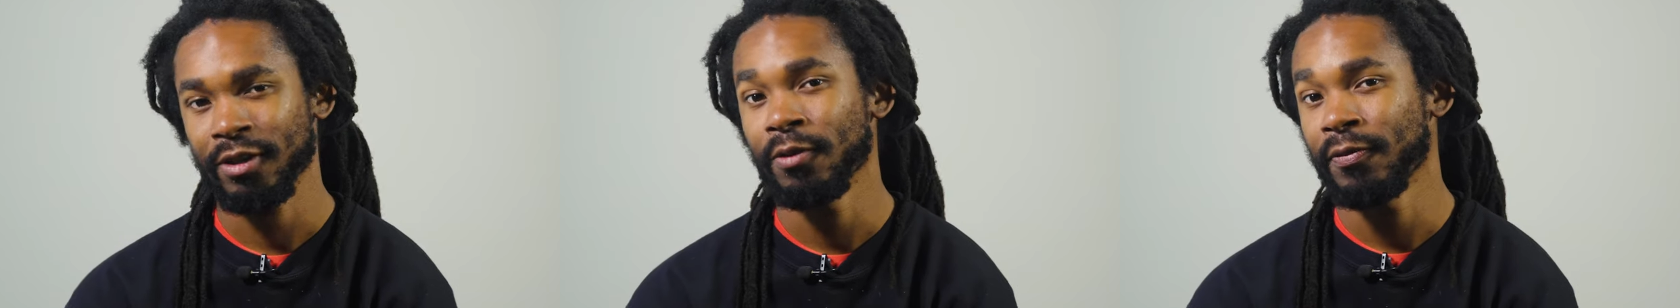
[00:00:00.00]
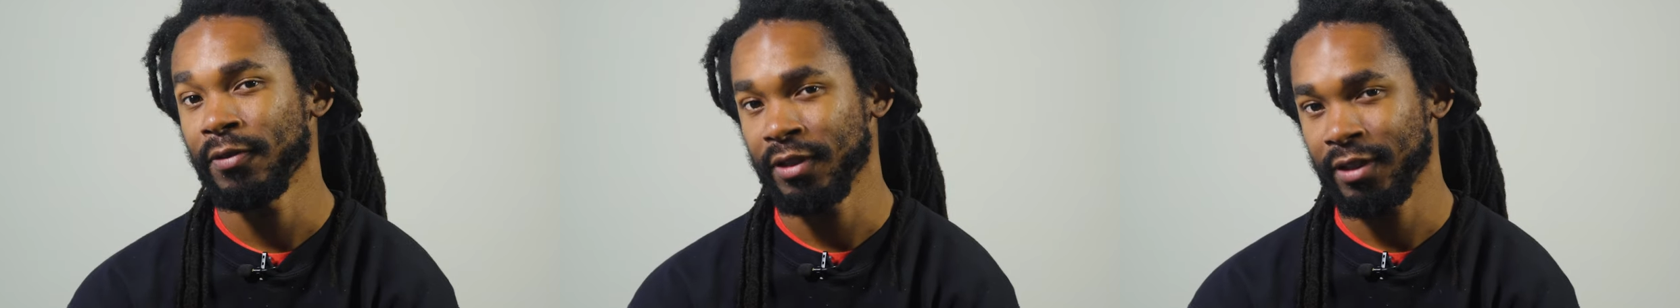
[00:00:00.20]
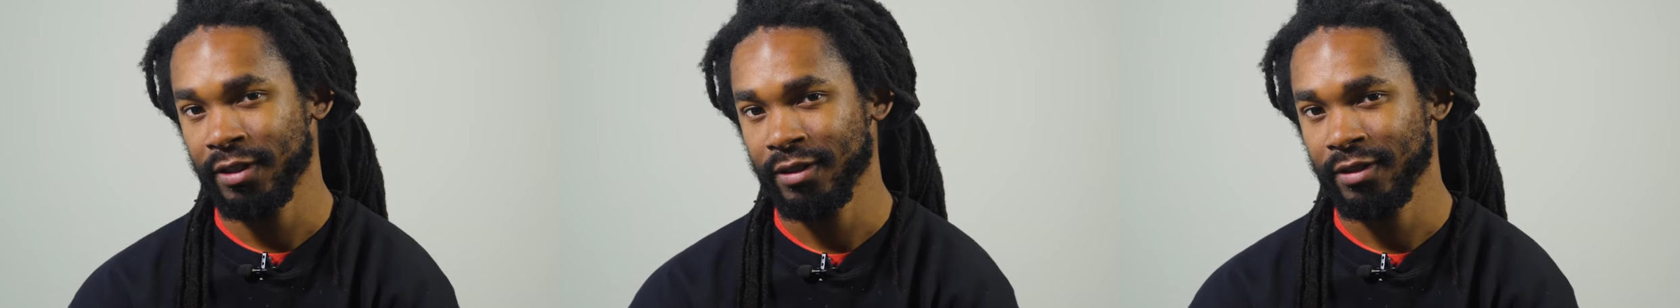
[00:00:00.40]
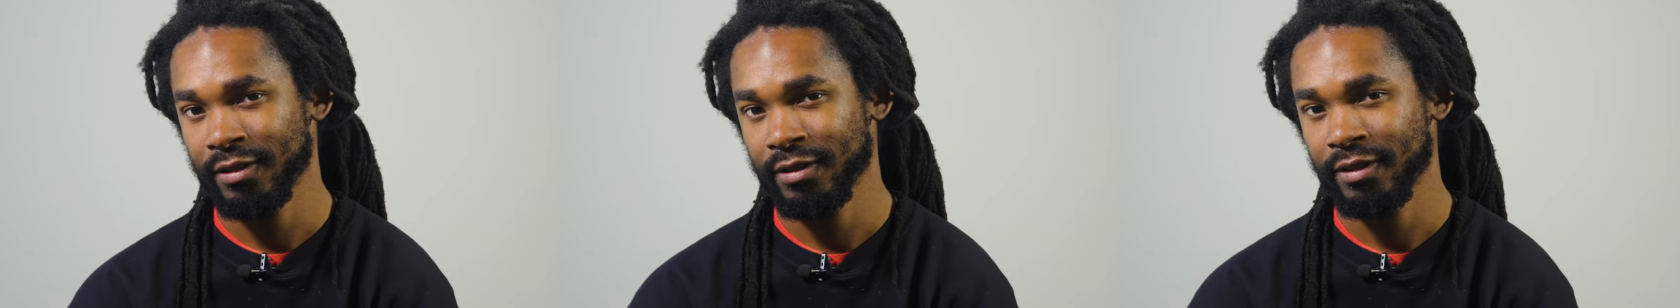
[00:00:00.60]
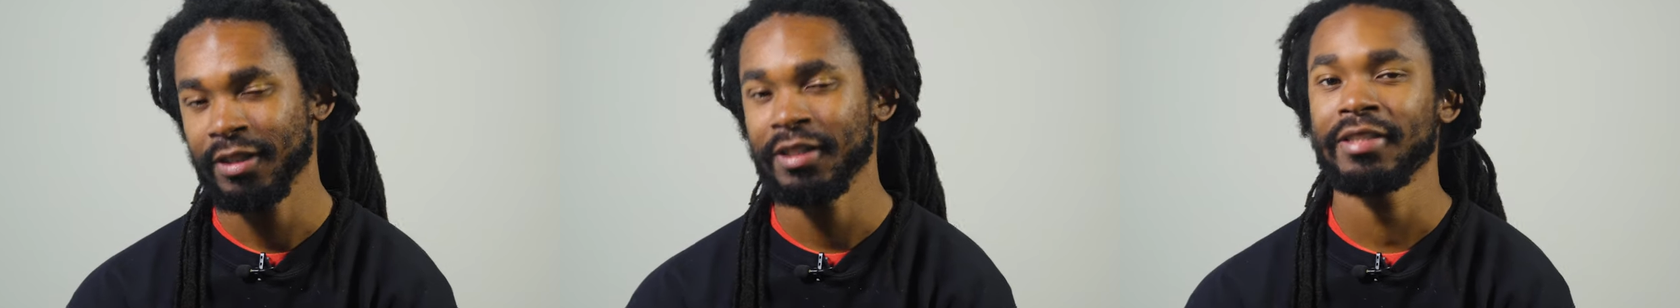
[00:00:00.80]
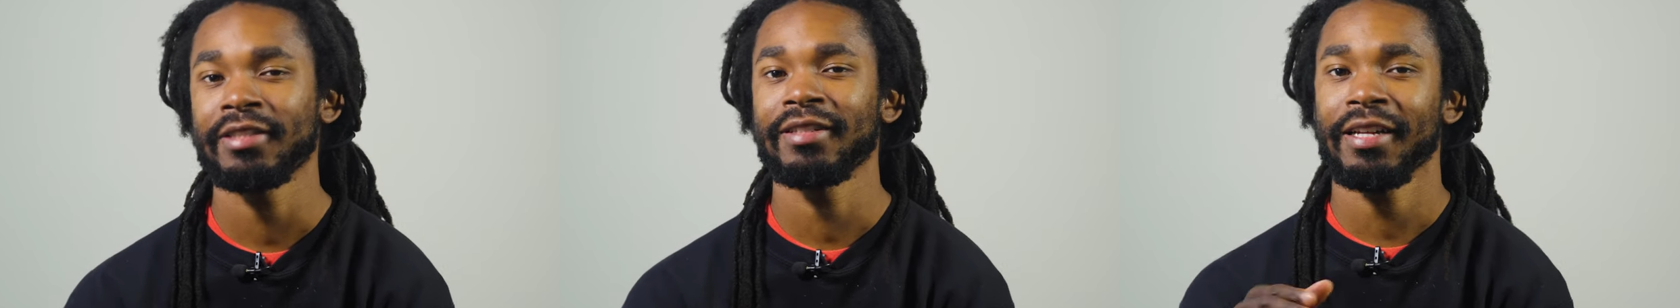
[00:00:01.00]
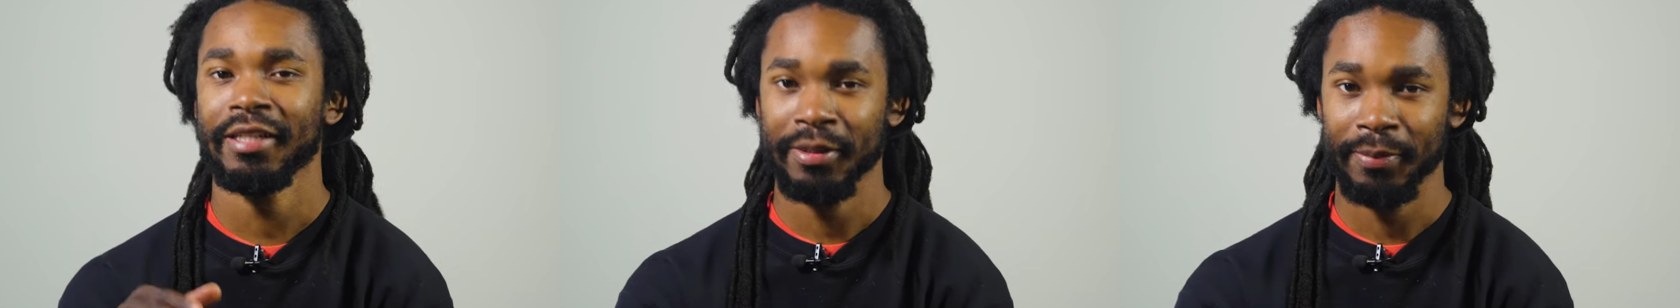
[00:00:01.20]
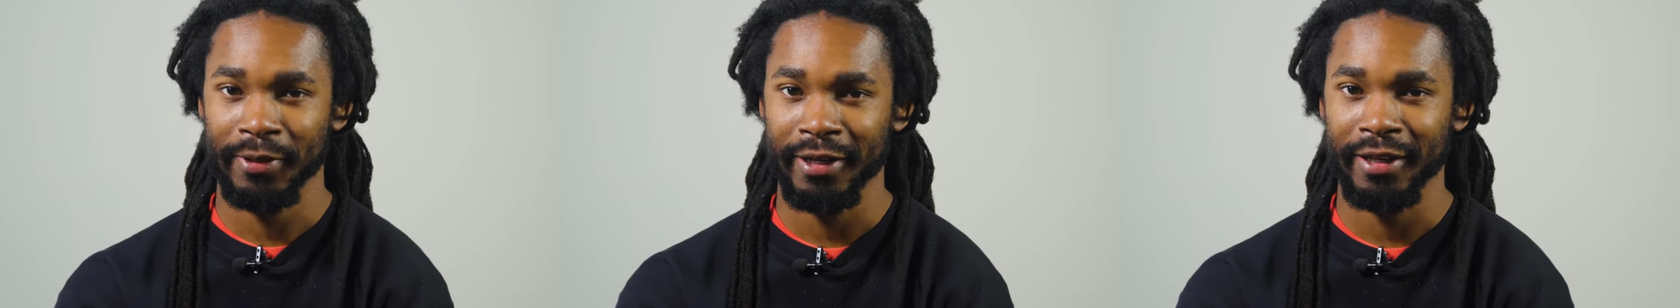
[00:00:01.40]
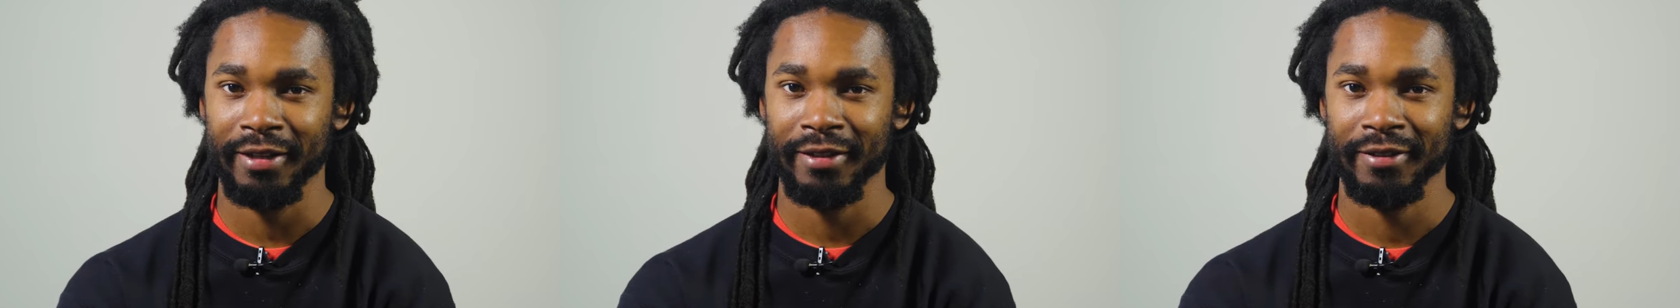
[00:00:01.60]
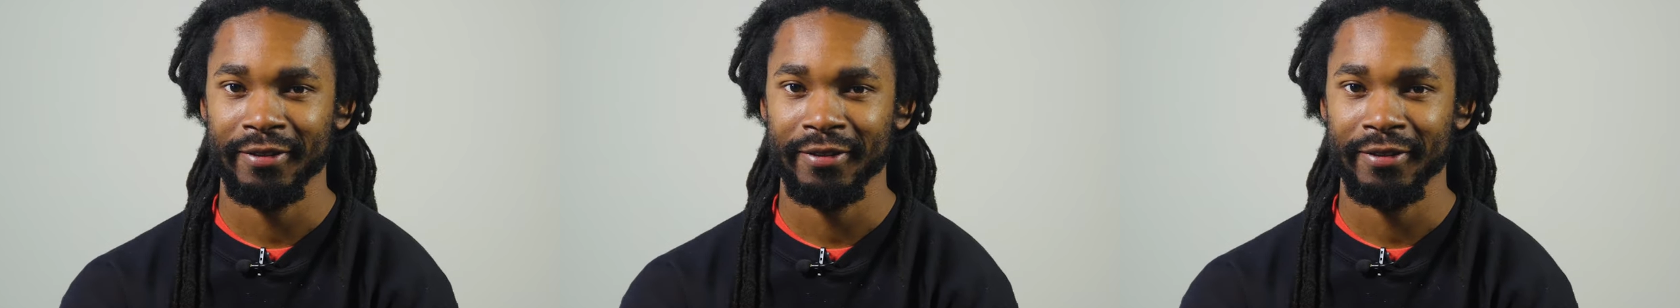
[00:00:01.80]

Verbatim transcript: hopefully. At least that's the plan.